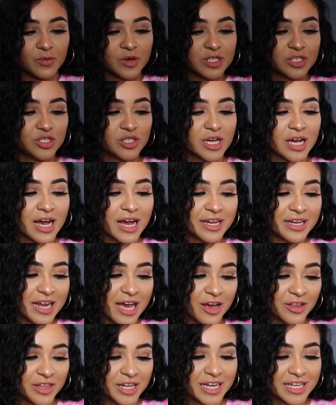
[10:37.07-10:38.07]
which
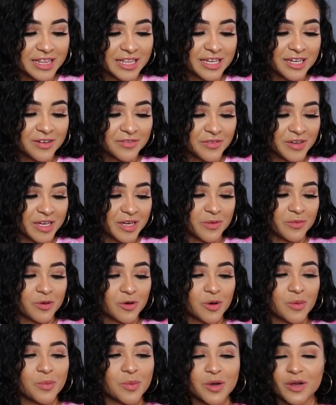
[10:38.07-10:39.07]
now that I think of it, it
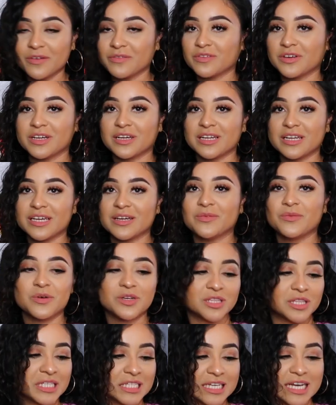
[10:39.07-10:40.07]
will go perfectly
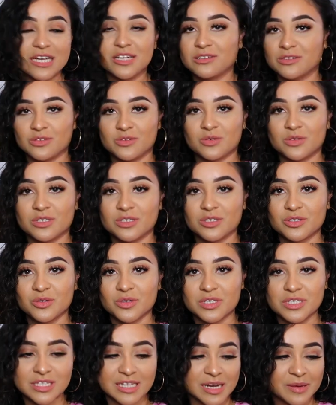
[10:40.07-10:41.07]
with the dinosaur
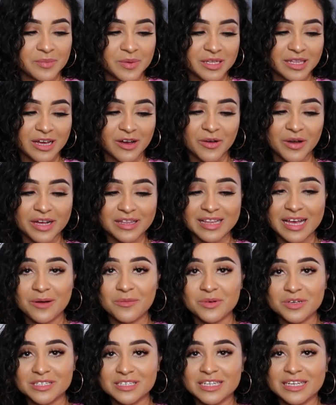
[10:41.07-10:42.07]
shorts that I picked out. And
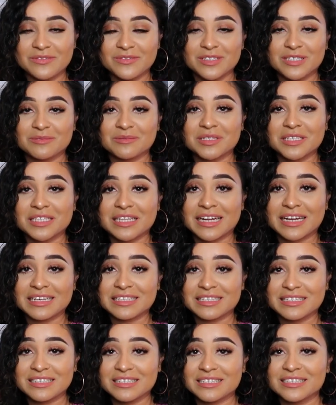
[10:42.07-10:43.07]
that wasn't even something that I
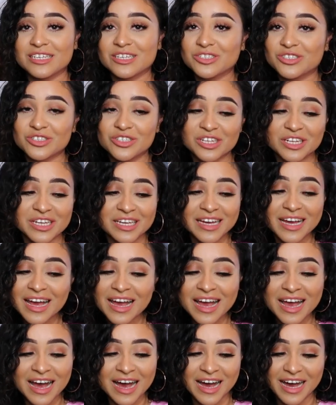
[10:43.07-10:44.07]
did intentionally.
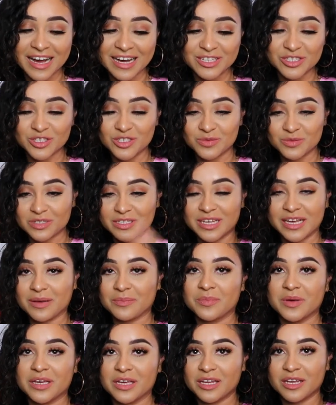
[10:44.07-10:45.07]
I just was
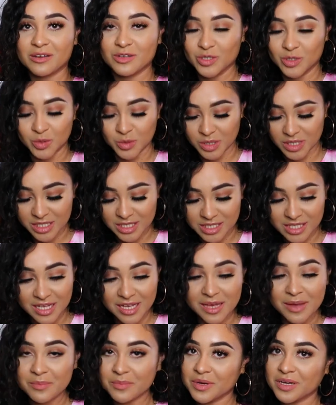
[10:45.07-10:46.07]
like picking out shorts,
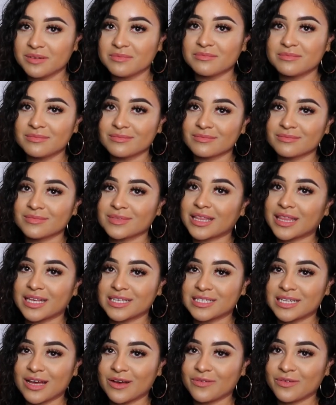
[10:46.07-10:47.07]
but
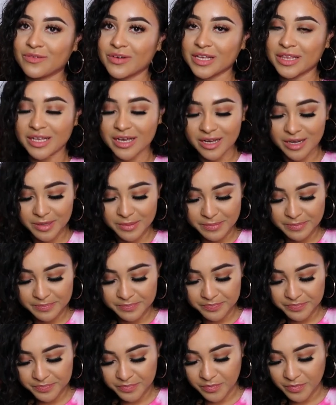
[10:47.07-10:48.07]
there's an offer right there.
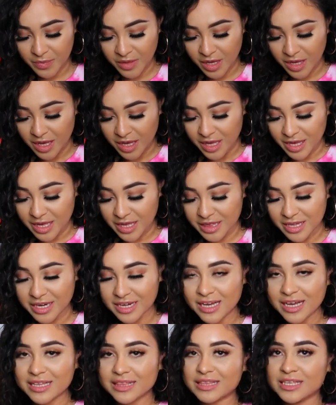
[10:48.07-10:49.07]
And
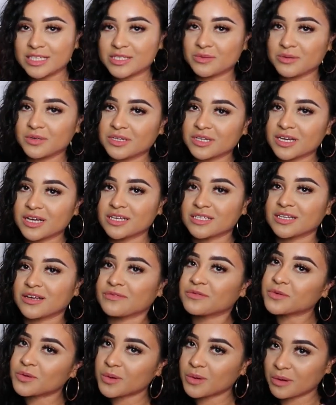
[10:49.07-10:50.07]
then I got this one because of